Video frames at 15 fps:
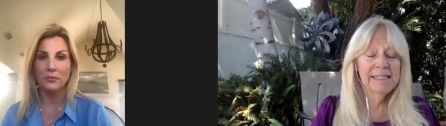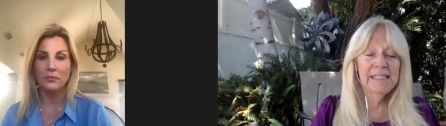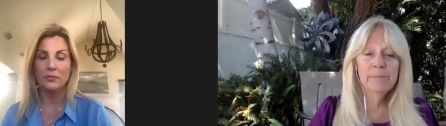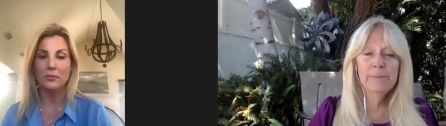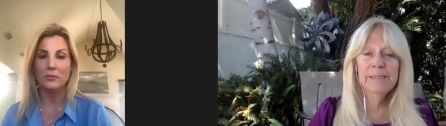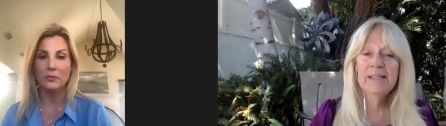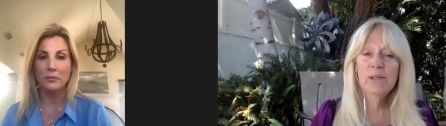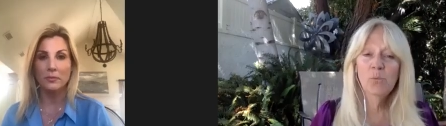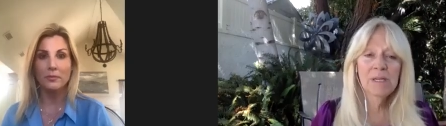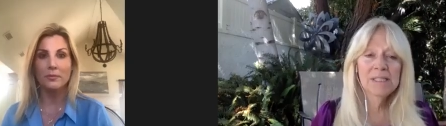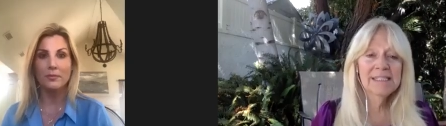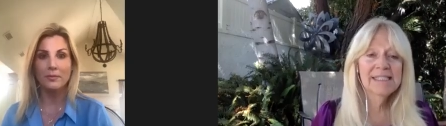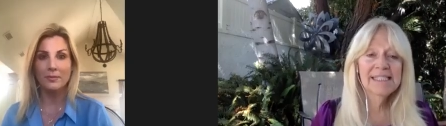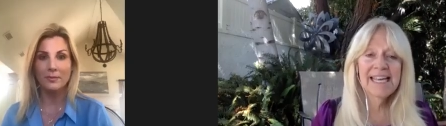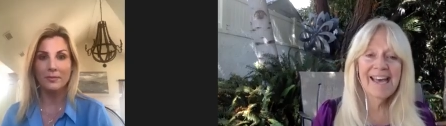Speaker 1: anybody that
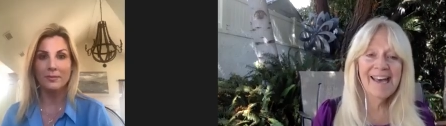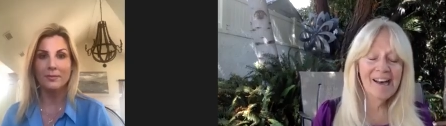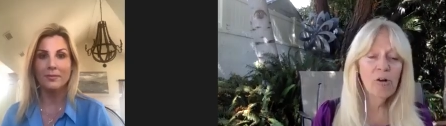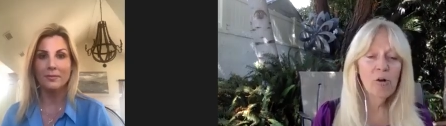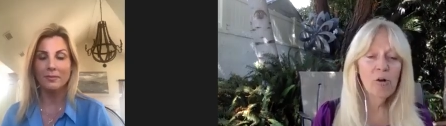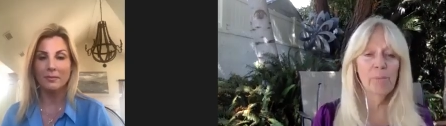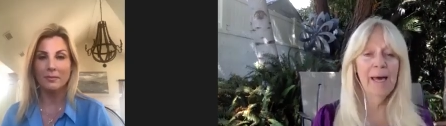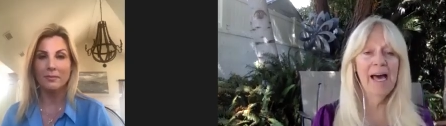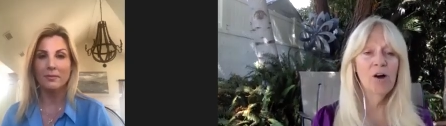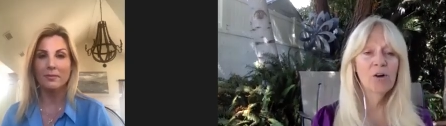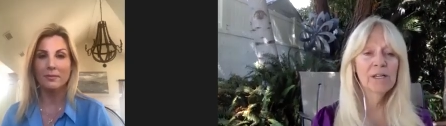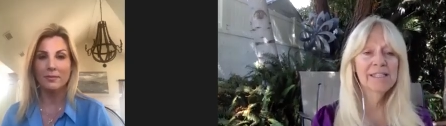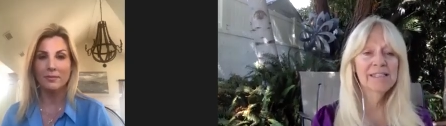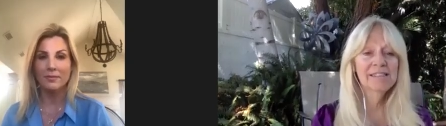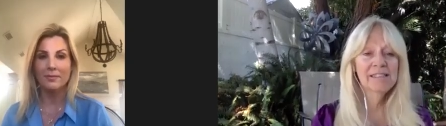wants to help
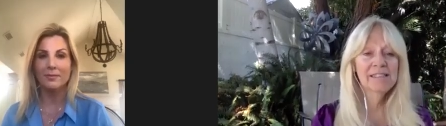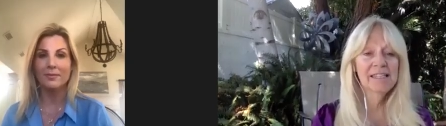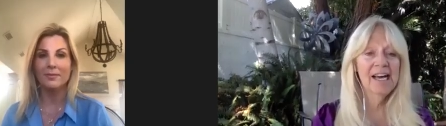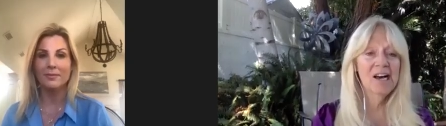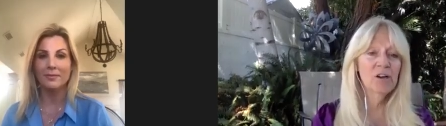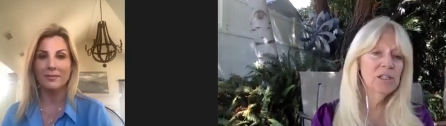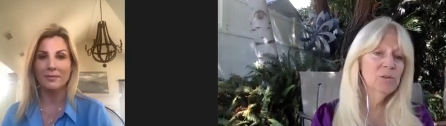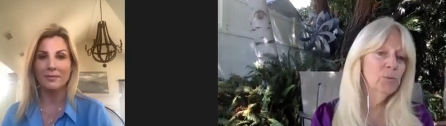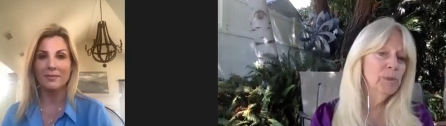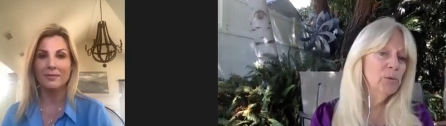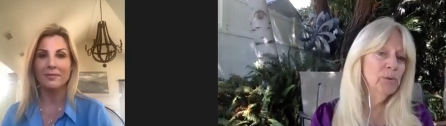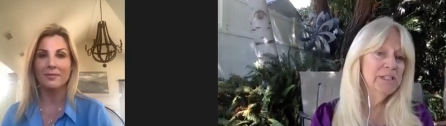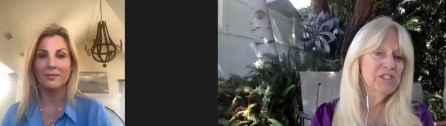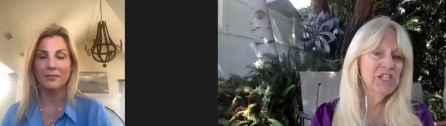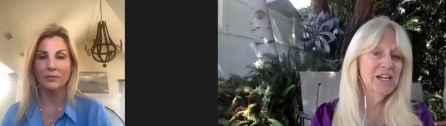how can how can
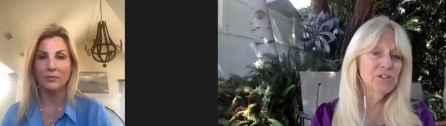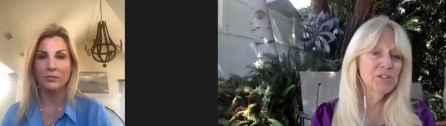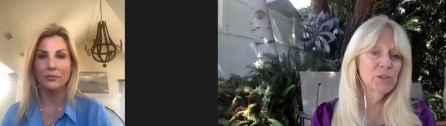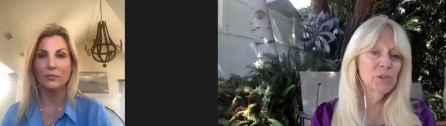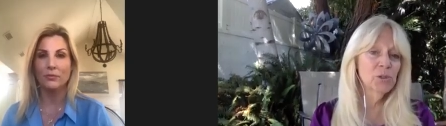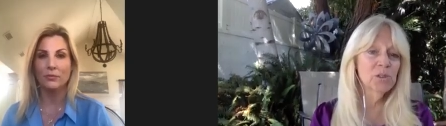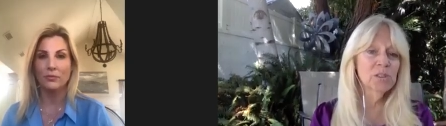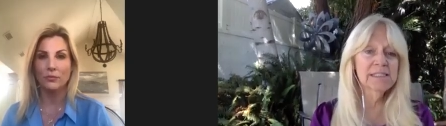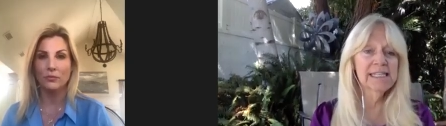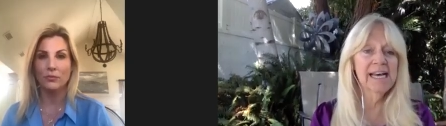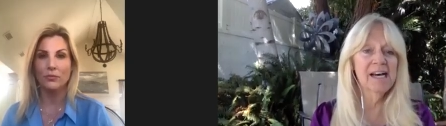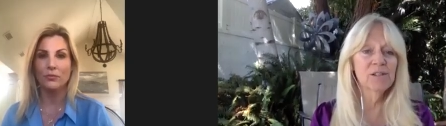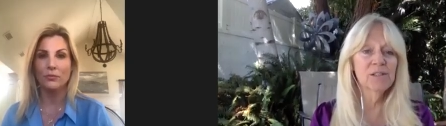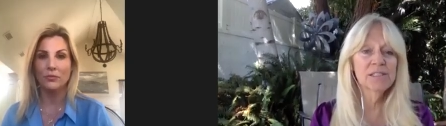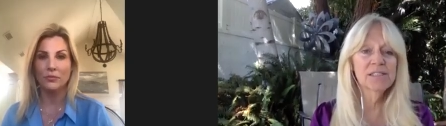we reach out to
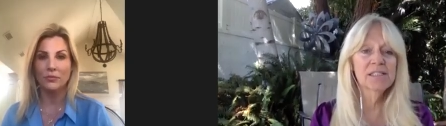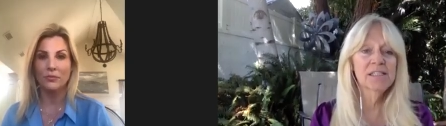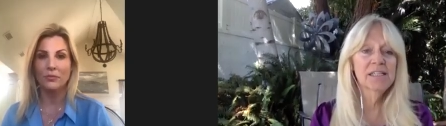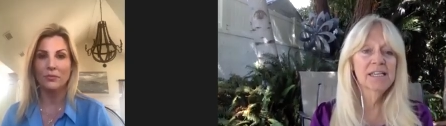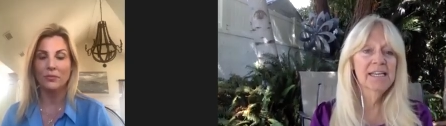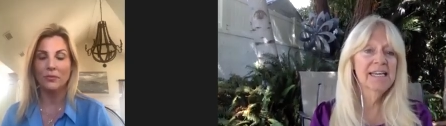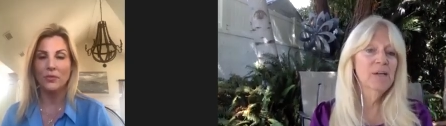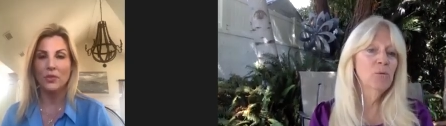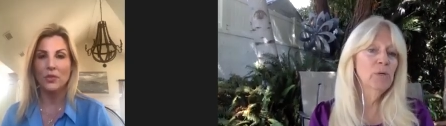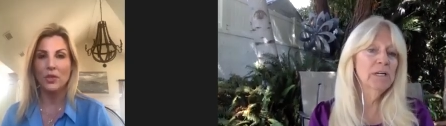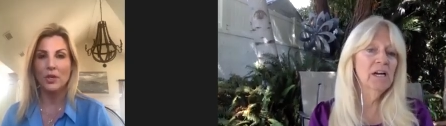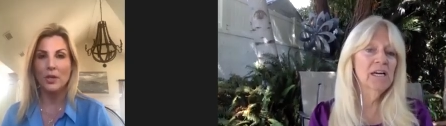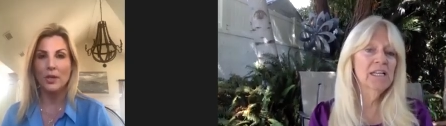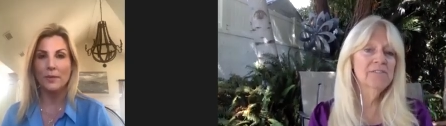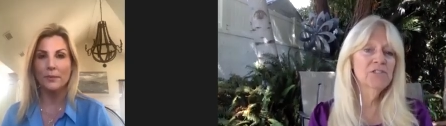laura's house and
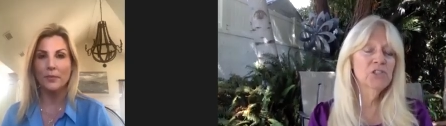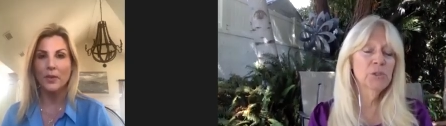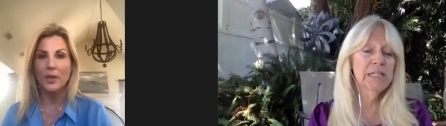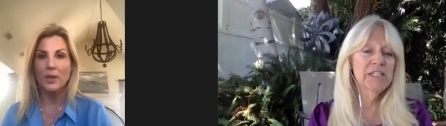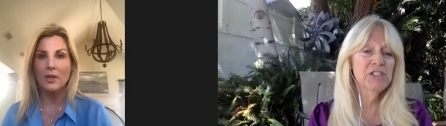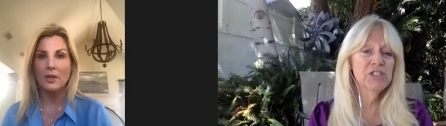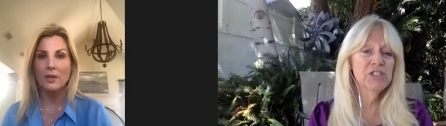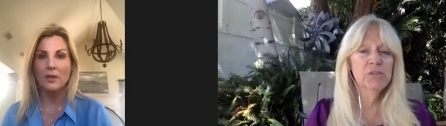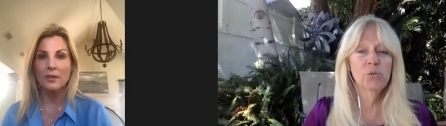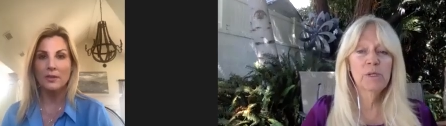what sure. kind of donation